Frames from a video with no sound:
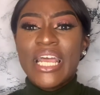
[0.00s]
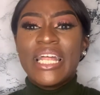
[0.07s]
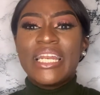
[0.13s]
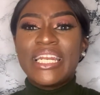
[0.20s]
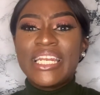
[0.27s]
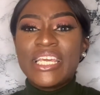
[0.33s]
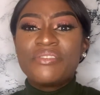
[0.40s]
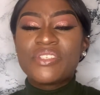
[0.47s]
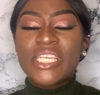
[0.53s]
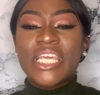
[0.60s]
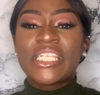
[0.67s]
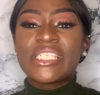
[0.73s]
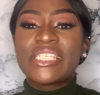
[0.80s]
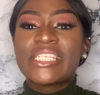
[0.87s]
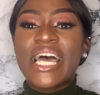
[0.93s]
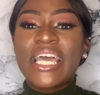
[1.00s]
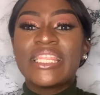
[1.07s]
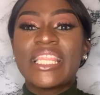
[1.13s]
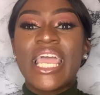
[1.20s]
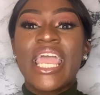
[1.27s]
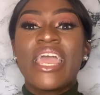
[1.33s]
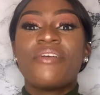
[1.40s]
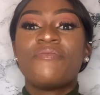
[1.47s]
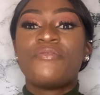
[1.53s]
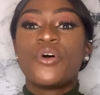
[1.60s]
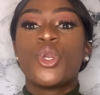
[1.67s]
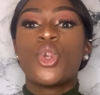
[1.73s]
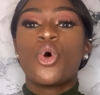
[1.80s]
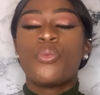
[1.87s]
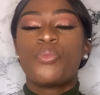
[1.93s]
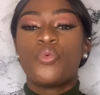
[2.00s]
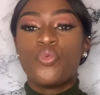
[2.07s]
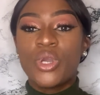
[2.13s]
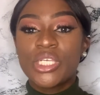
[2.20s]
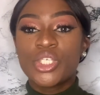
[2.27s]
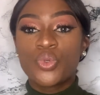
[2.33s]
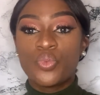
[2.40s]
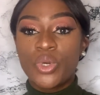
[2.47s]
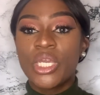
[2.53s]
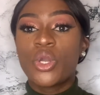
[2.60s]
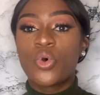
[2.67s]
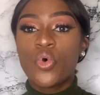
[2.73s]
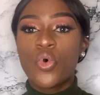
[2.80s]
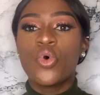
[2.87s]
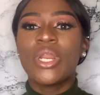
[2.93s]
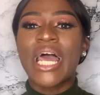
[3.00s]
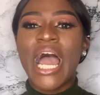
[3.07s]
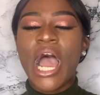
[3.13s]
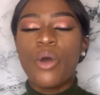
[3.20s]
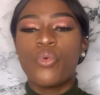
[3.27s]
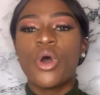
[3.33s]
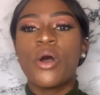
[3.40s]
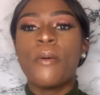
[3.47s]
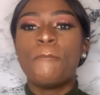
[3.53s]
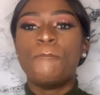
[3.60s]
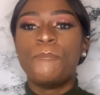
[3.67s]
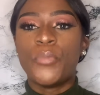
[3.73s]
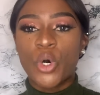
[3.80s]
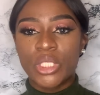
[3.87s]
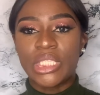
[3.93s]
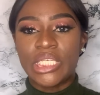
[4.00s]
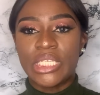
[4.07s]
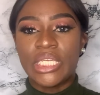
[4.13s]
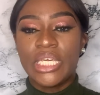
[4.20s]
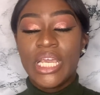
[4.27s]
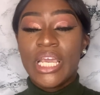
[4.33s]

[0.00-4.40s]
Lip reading: lives inside the envelope which we call our body.